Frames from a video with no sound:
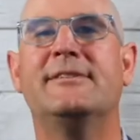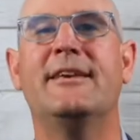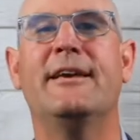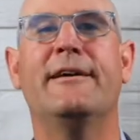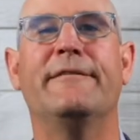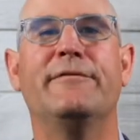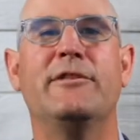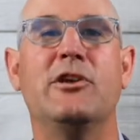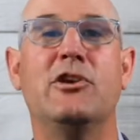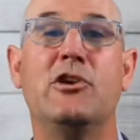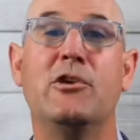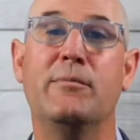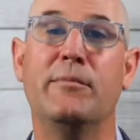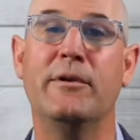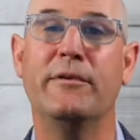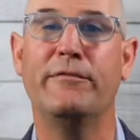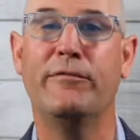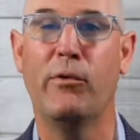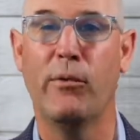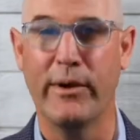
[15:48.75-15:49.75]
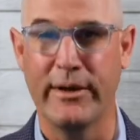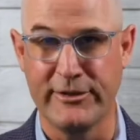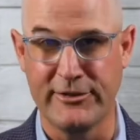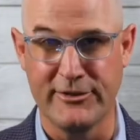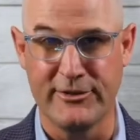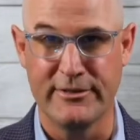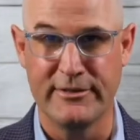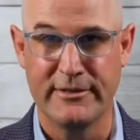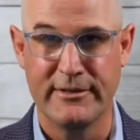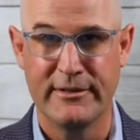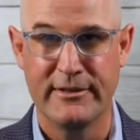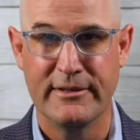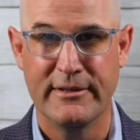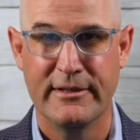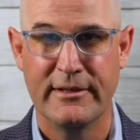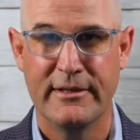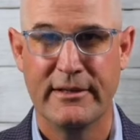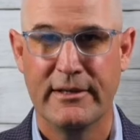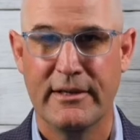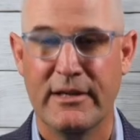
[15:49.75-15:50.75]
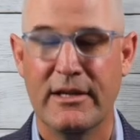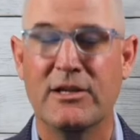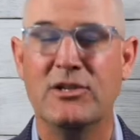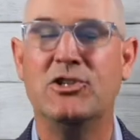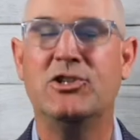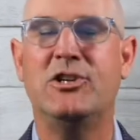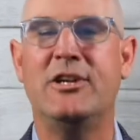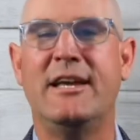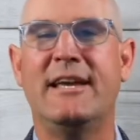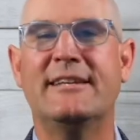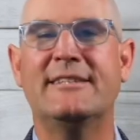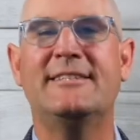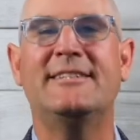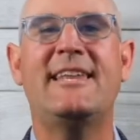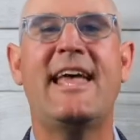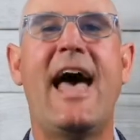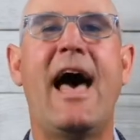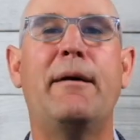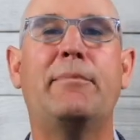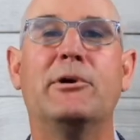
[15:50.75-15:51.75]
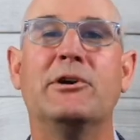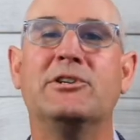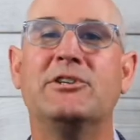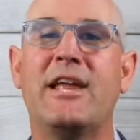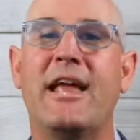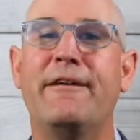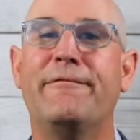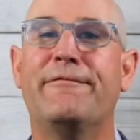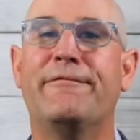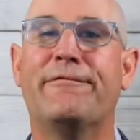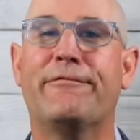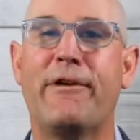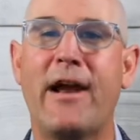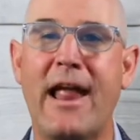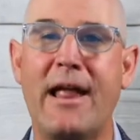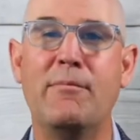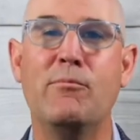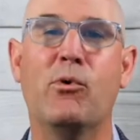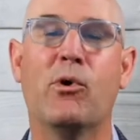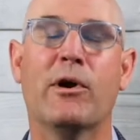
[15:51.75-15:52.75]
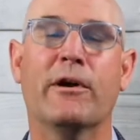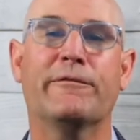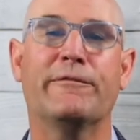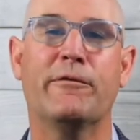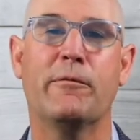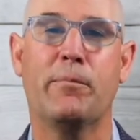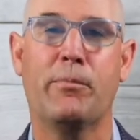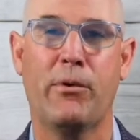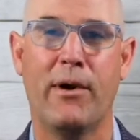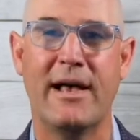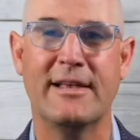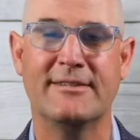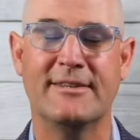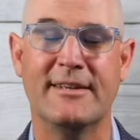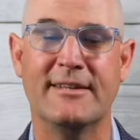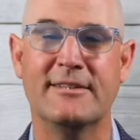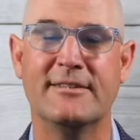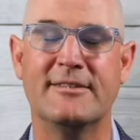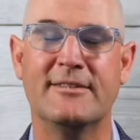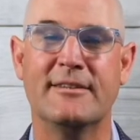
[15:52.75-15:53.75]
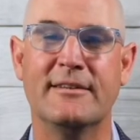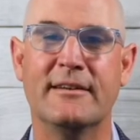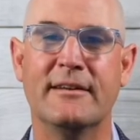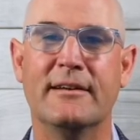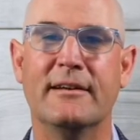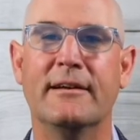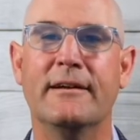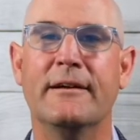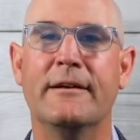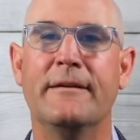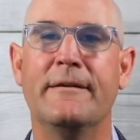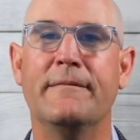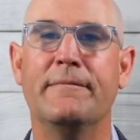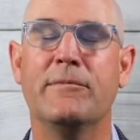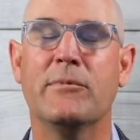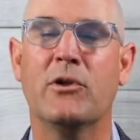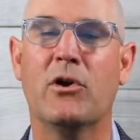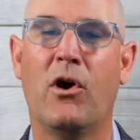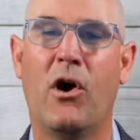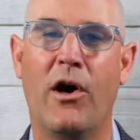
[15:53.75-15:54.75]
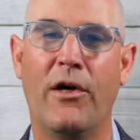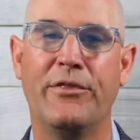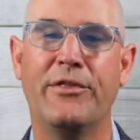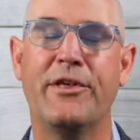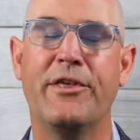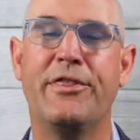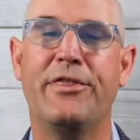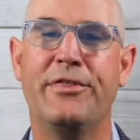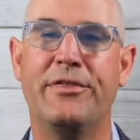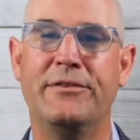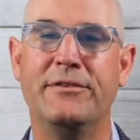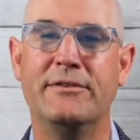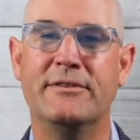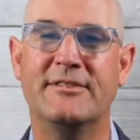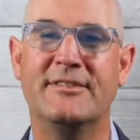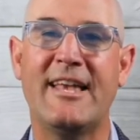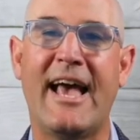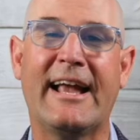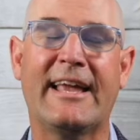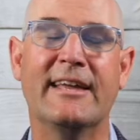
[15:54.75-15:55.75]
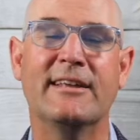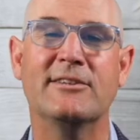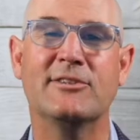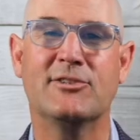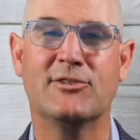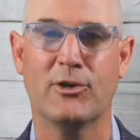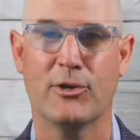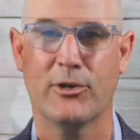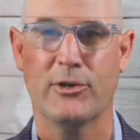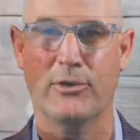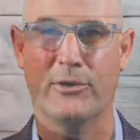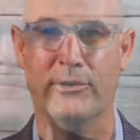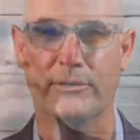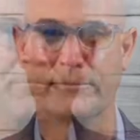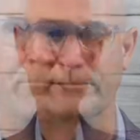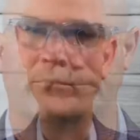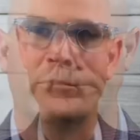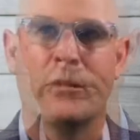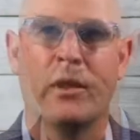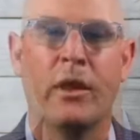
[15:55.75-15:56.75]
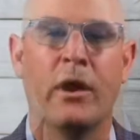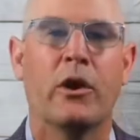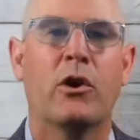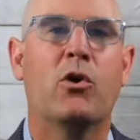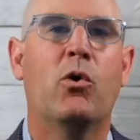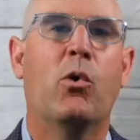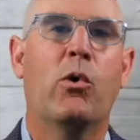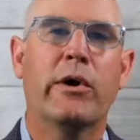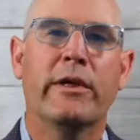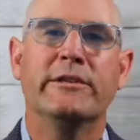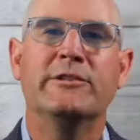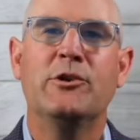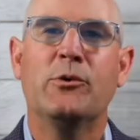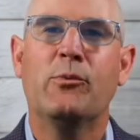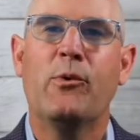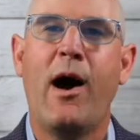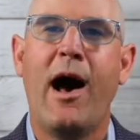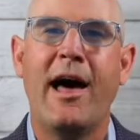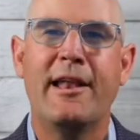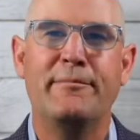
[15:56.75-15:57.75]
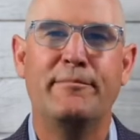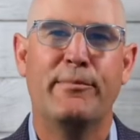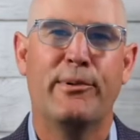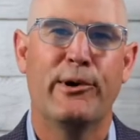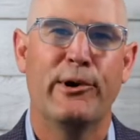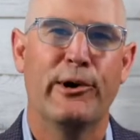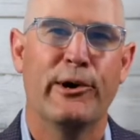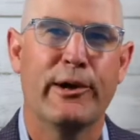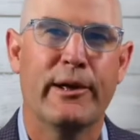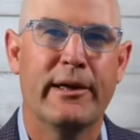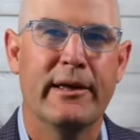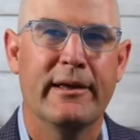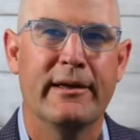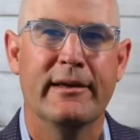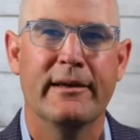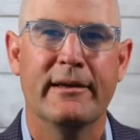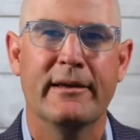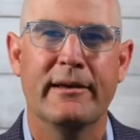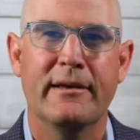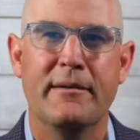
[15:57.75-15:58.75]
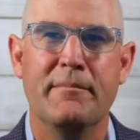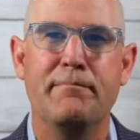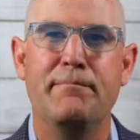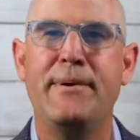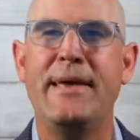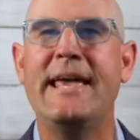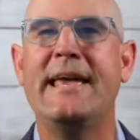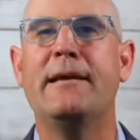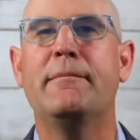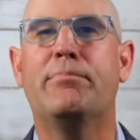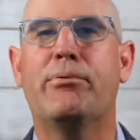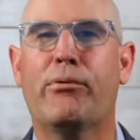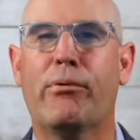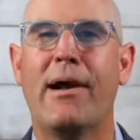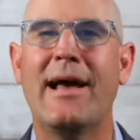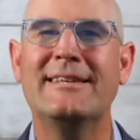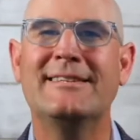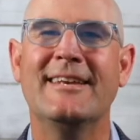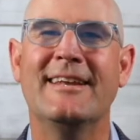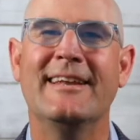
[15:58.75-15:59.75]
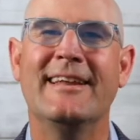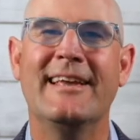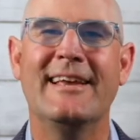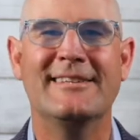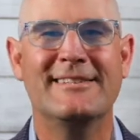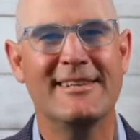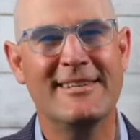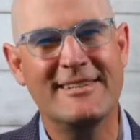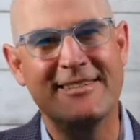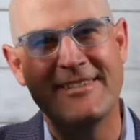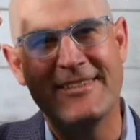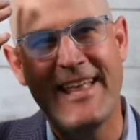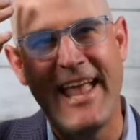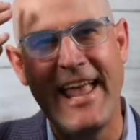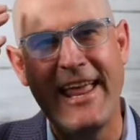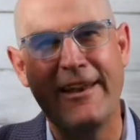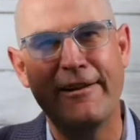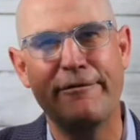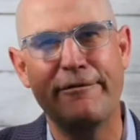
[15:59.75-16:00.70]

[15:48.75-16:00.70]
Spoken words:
of the human voice. She established a framework for presence called the second circle. According to Rodenberg, being present is a state of